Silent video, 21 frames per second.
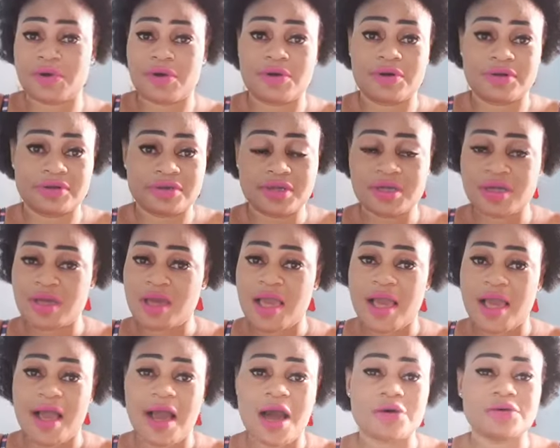all.
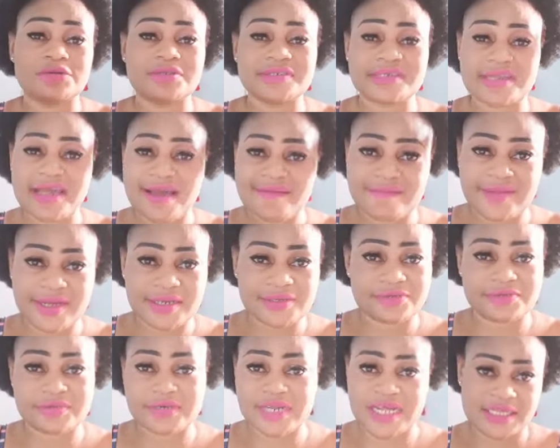I will never
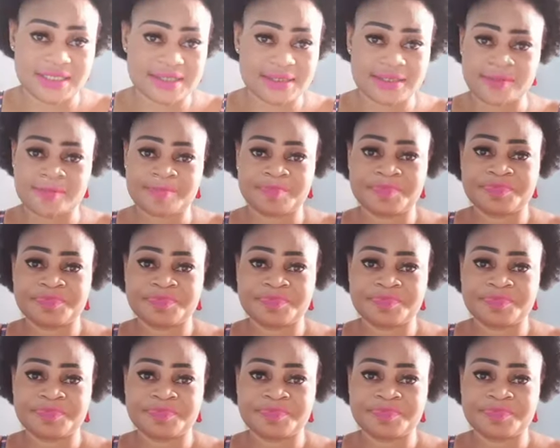do that.